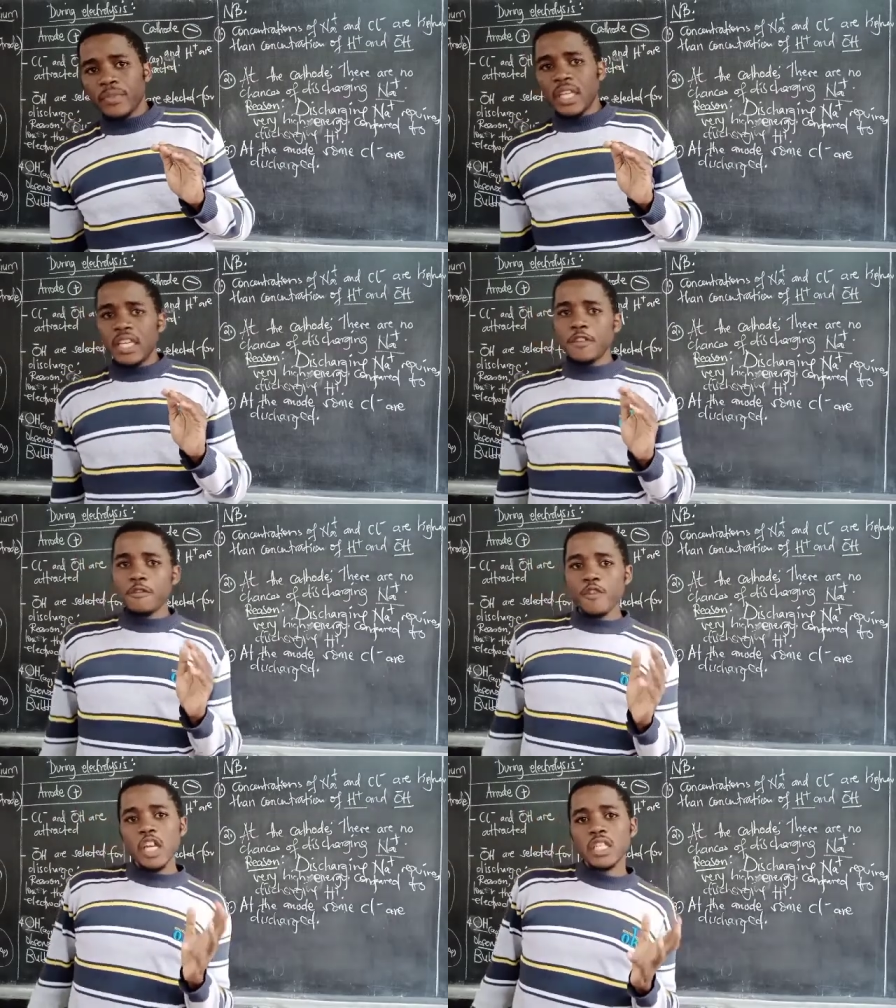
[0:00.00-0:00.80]
the
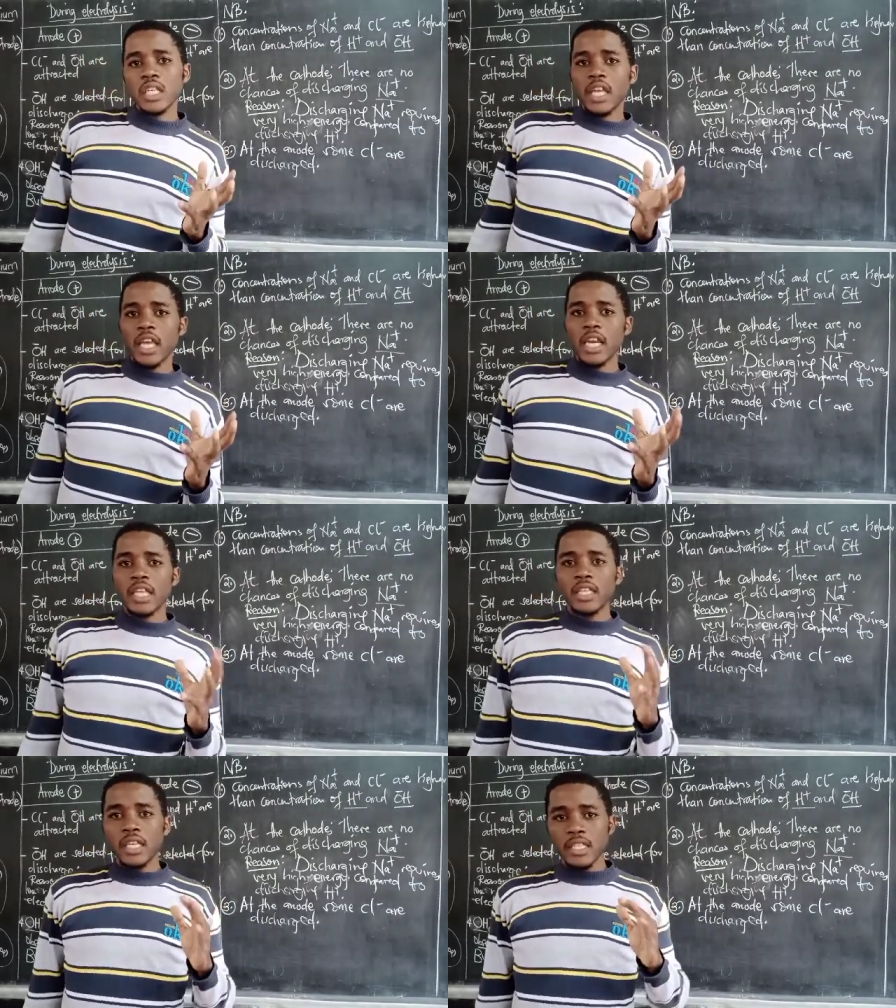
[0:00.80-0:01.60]
difference in
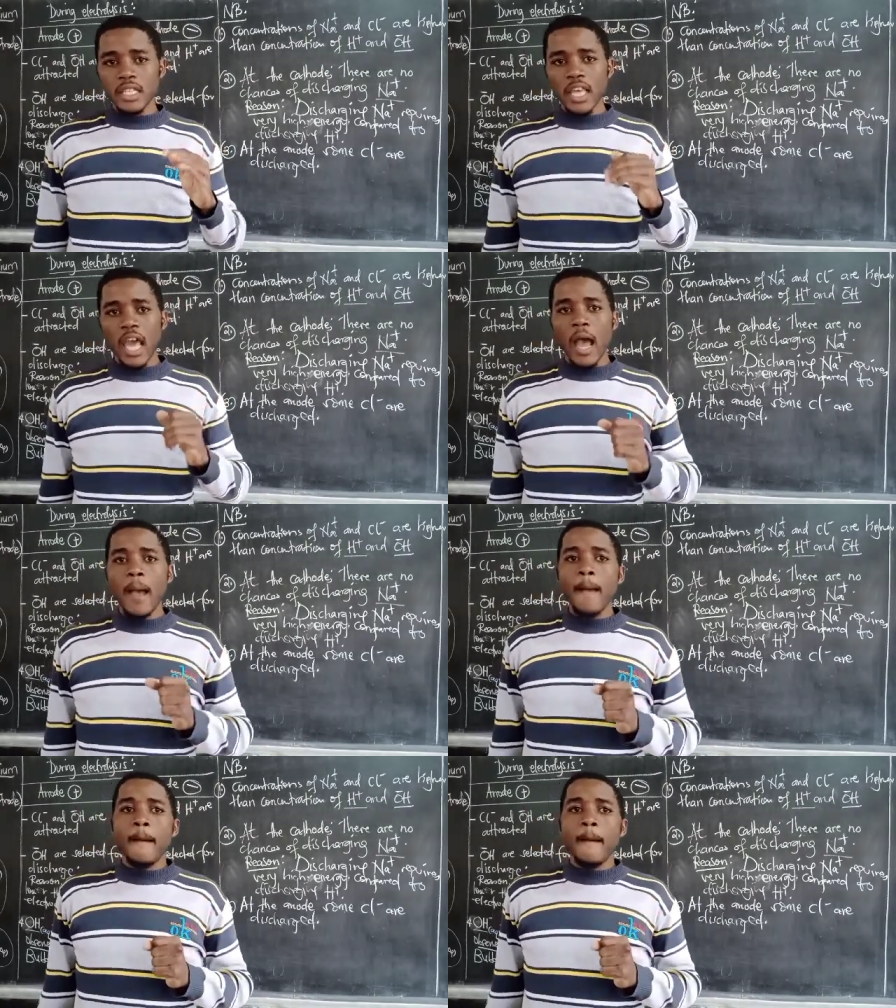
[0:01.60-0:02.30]
energy is there,